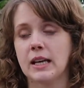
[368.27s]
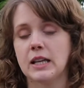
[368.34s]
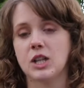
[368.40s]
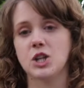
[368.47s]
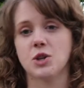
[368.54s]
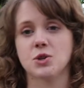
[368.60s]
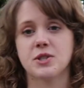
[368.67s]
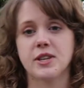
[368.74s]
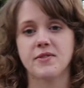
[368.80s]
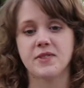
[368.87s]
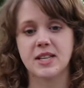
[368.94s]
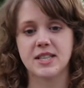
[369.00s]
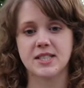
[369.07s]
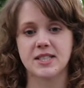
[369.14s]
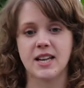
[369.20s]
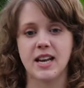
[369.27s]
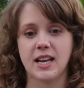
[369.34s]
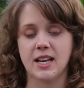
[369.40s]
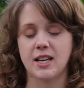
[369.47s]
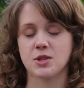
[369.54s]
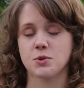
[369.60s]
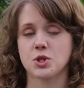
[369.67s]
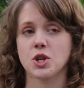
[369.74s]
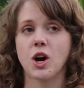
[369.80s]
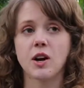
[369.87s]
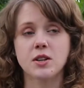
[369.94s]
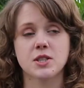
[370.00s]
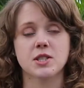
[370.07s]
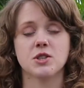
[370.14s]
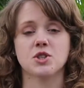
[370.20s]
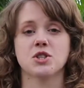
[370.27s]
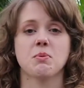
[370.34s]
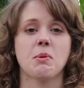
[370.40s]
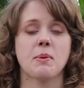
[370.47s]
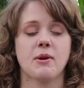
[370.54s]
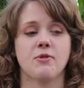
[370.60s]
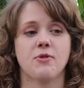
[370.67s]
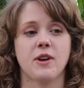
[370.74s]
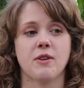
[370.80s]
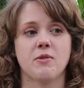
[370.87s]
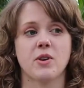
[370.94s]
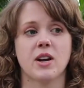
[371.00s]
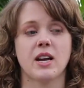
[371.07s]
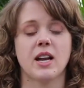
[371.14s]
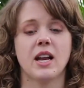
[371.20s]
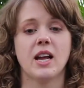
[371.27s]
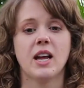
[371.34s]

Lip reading: 70s and 80s, which honestly are some of my favorite,